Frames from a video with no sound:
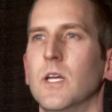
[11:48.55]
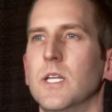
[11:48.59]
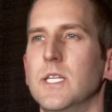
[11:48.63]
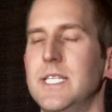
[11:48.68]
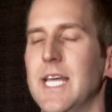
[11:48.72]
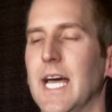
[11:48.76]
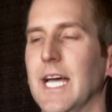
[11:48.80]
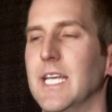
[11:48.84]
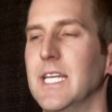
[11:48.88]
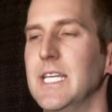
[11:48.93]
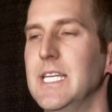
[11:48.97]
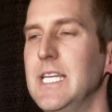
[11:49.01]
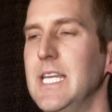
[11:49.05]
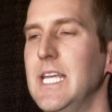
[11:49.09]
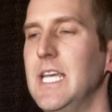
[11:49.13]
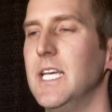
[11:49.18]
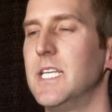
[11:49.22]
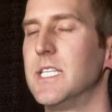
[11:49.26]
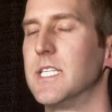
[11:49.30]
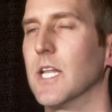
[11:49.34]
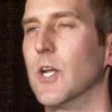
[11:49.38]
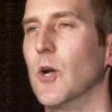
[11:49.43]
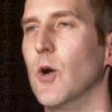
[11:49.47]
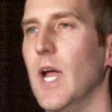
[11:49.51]

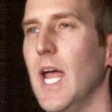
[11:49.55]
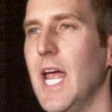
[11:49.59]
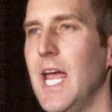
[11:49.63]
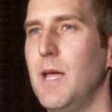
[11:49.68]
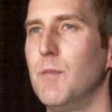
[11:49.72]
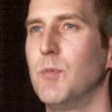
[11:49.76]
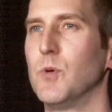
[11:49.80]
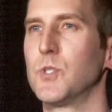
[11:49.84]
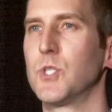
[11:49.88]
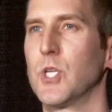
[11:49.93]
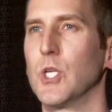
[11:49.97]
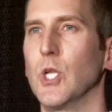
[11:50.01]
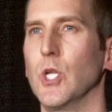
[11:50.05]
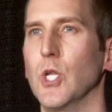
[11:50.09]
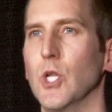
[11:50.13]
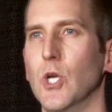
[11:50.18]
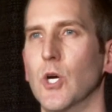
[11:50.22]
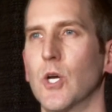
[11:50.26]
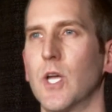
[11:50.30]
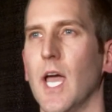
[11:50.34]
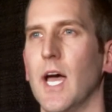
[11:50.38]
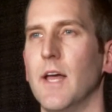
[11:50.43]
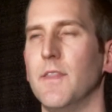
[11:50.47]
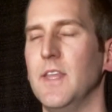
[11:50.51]
techniques that are able to
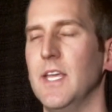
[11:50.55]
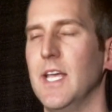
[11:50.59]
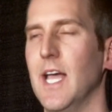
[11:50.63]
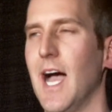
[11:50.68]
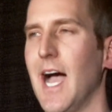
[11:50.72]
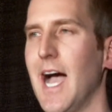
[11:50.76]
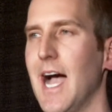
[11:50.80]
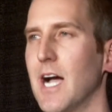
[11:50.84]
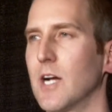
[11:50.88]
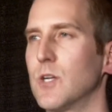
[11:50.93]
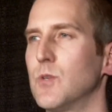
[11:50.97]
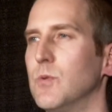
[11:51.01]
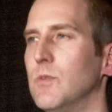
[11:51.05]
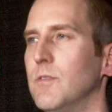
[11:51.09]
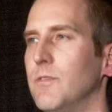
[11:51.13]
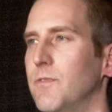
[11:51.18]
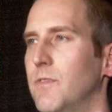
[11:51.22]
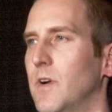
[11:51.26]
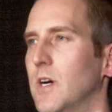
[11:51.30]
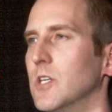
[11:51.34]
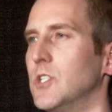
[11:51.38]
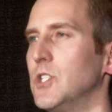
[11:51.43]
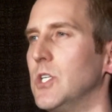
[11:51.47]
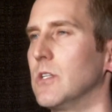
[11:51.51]
look at the actual
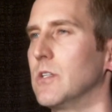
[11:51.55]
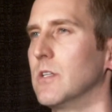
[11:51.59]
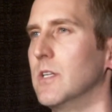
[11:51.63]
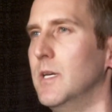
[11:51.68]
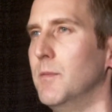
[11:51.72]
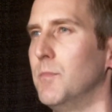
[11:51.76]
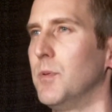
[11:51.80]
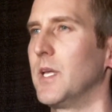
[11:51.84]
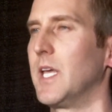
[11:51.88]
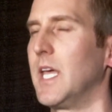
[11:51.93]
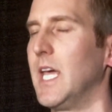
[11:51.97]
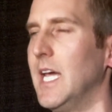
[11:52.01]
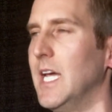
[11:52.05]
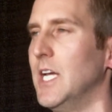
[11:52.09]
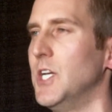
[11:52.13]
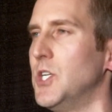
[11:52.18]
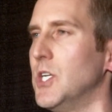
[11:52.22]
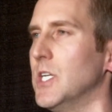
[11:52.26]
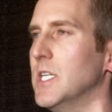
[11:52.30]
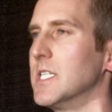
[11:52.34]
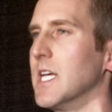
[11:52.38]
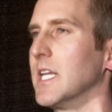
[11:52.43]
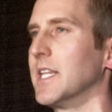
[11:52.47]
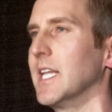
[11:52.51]
functional
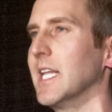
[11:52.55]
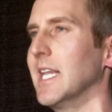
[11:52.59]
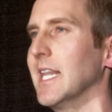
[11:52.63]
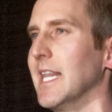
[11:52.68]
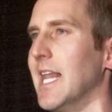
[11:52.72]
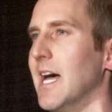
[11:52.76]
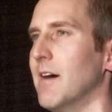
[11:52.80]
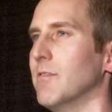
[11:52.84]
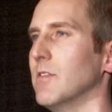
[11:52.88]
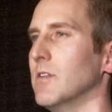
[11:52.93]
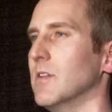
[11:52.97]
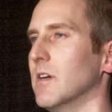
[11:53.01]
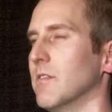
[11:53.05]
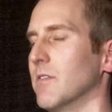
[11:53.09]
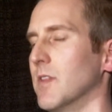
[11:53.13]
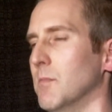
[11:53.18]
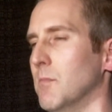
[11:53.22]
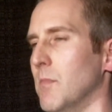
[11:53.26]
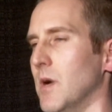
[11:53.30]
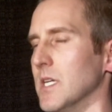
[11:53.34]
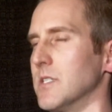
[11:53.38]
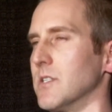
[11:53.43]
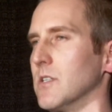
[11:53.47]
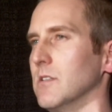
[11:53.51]
implications at the level of the
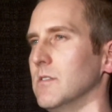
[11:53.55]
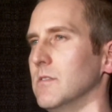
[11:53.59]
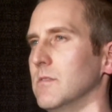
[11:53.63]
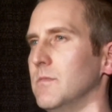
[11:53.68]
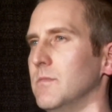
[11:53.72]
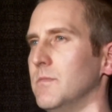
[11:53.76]
muscle.